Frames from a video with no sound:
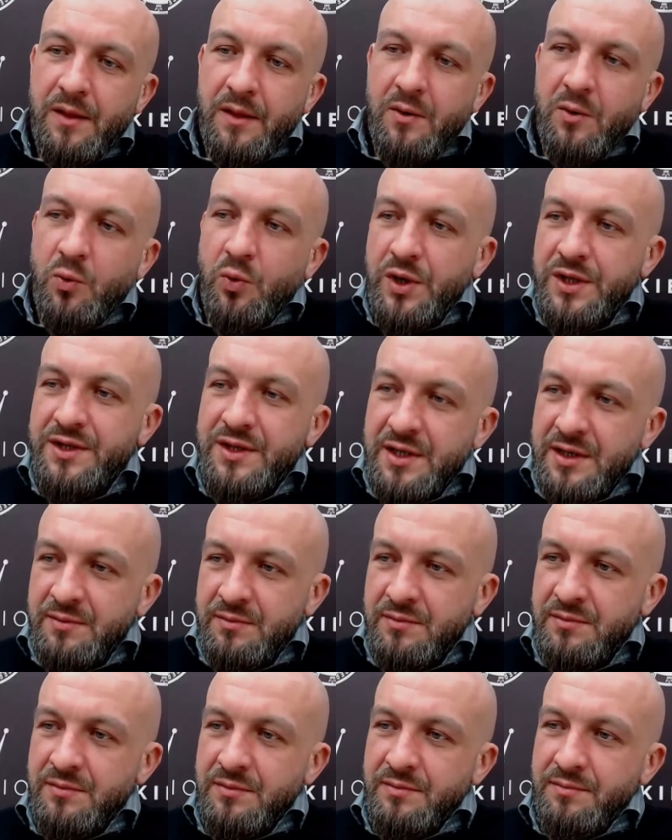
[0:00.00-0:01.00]
with
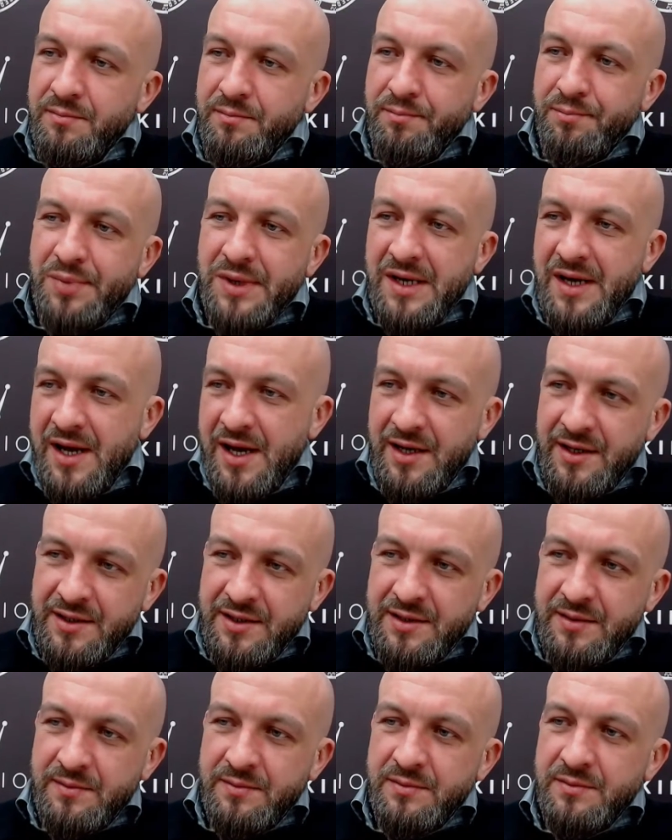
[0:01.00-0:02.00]
them, behind
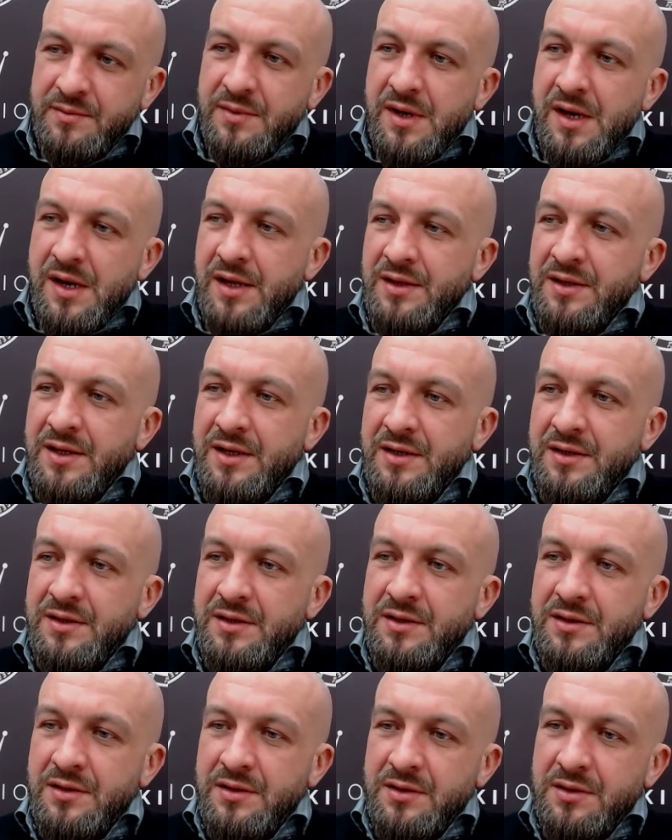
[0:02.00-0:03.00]
them, and
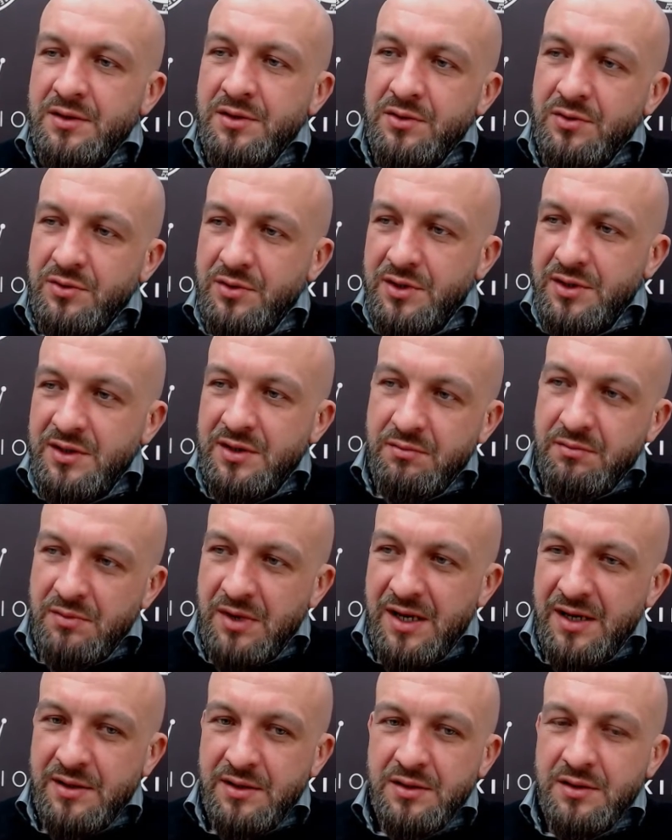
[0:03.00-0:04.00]
that you are their
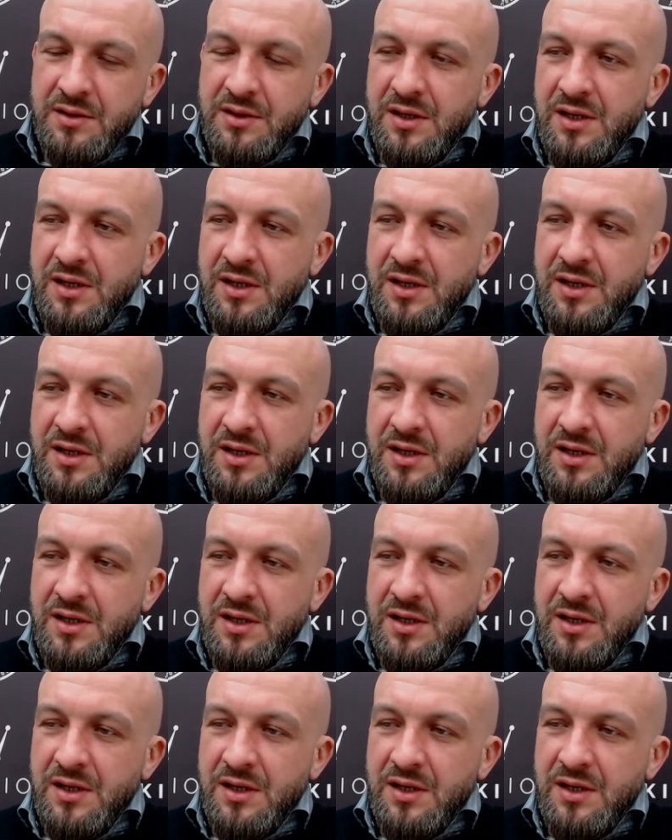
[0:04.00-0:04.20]
man,